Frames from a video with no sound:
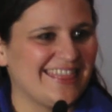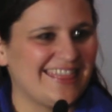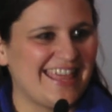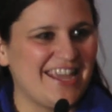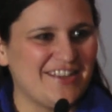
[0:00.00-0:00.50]

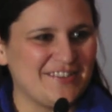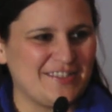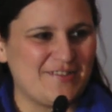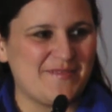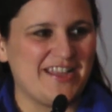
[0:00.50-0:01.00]
Thank you
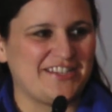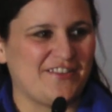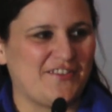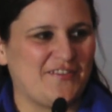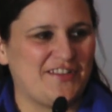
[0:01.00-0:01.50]
so much,
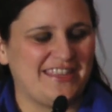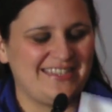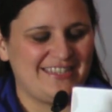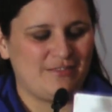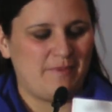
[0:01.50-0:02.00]
everyone. This
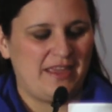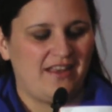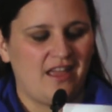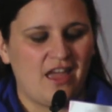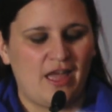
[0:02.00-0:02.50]
has
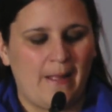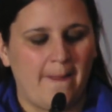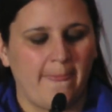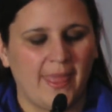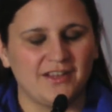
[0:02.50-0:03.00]

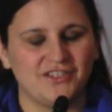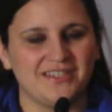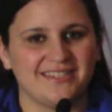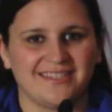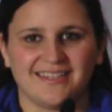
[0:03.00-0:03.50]
been
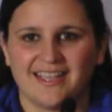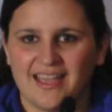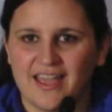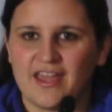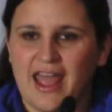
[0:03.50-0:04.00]
just
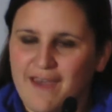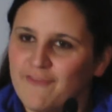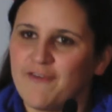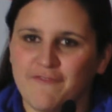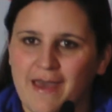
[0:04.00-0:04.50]

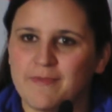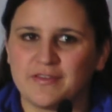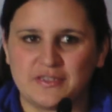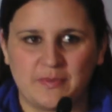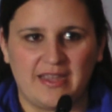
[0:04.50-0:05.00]
a
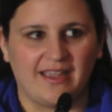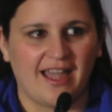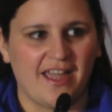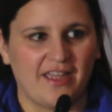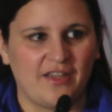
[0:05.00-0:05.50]
fabulous week.
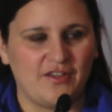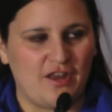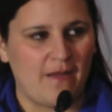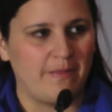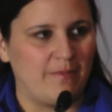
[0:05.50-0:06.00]
I could
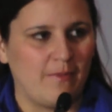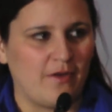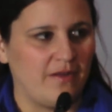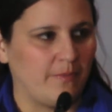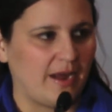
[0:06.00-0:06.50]
not be
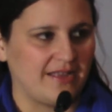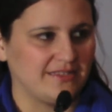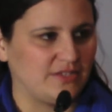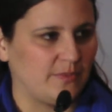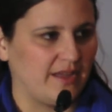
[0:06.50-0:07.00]
more
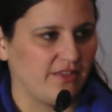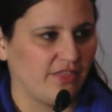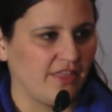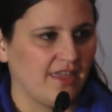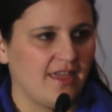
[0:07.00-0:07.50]
impressed
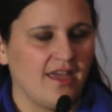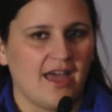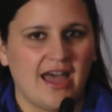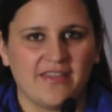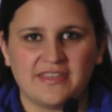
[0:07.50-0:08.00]
with
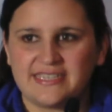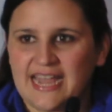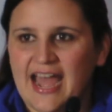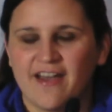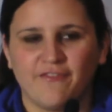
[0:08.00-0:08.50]
the
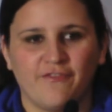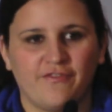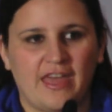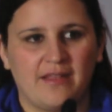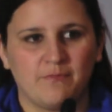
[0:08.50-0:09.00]
staff
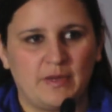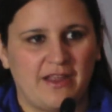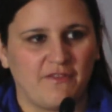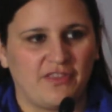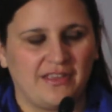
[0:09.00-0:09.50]
that put
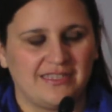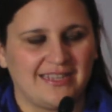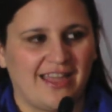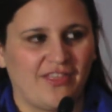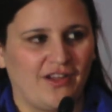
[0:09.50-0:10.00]
everything
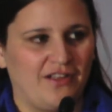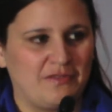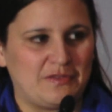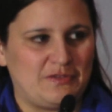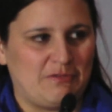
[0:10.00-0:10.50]
together and
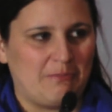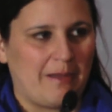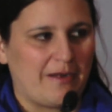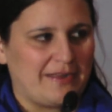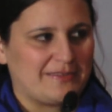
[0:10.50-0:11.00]
the student
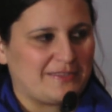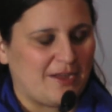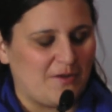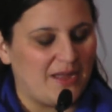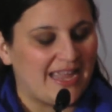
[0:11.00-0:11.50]
body.
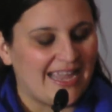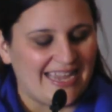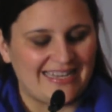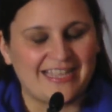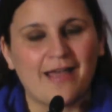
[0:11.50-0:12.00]
So
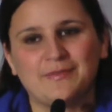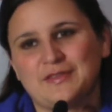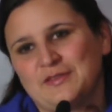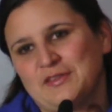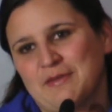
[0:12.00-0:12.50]
it is
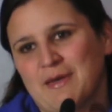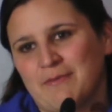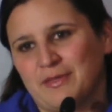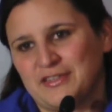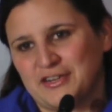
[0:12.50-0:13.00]
absolutely my
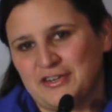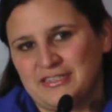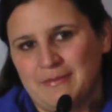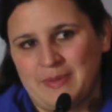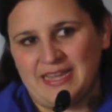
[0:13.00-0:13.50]
pleasure
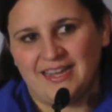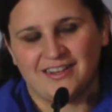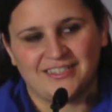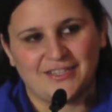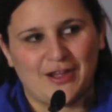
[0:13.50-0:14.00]
to be here
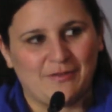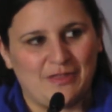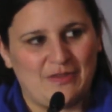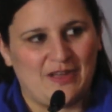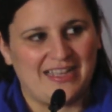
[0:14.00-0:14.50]
to talk
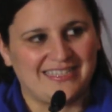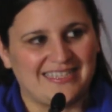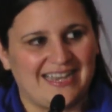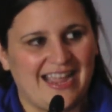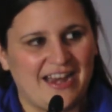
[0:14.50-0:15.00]
with you guys
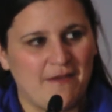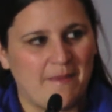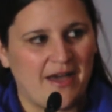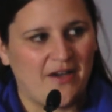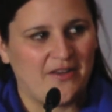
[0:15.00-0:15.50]
tonight
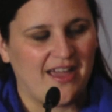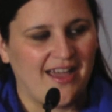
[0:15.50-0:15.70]
about